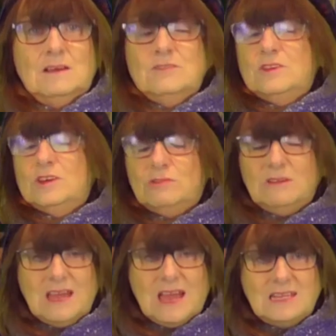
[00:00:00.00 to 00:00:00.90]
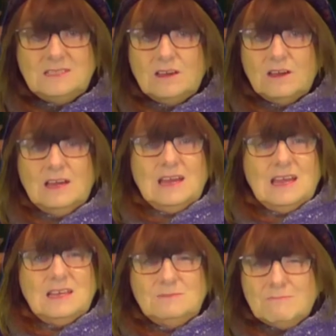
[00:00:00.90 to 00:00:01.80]
The Creator
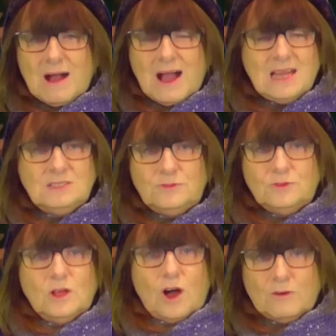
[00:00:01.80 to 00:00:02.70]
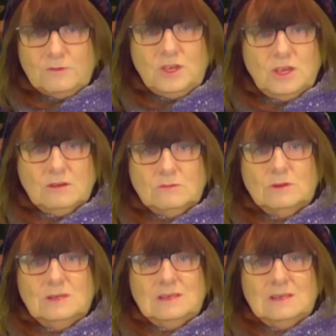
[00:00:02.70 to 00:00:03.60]
is mindful of you,
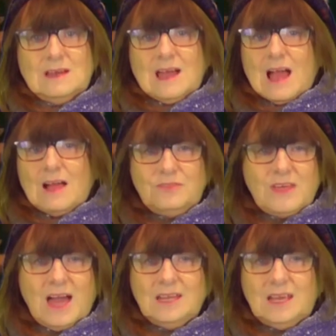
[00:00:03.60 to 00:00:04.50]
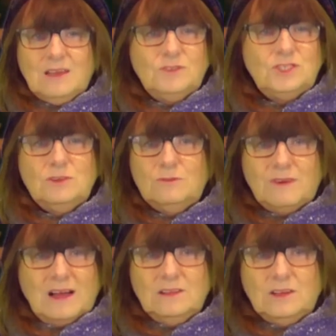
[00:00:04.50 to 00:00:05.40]
and that gives you
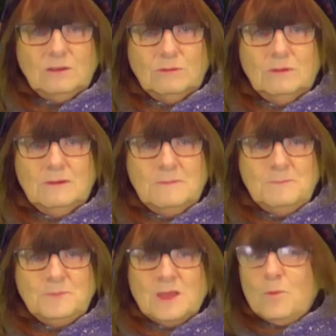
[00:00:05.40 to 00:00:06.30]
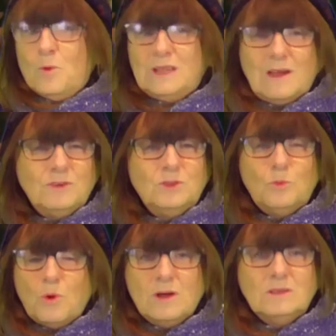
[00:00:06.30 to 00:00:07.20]
value. Whatever the
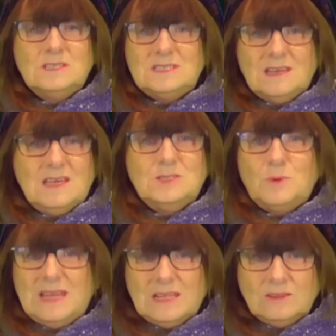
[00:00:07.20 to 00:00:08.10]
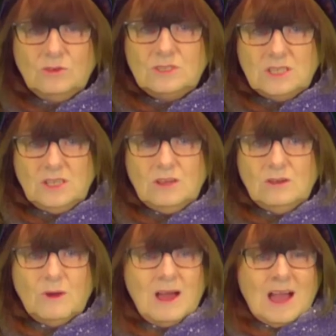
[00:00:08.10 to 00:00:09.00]
world sees when it looks at
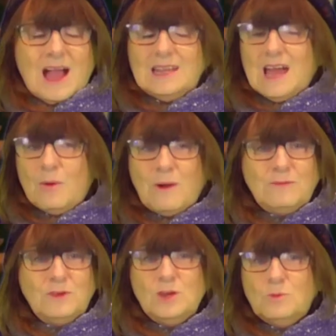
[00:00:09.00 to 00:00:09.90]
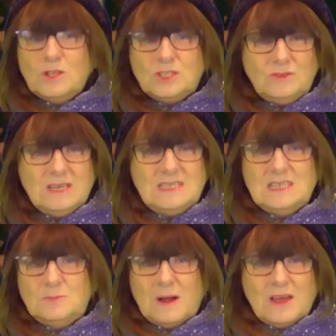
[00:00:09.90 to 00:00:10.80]
you, and however you are treated by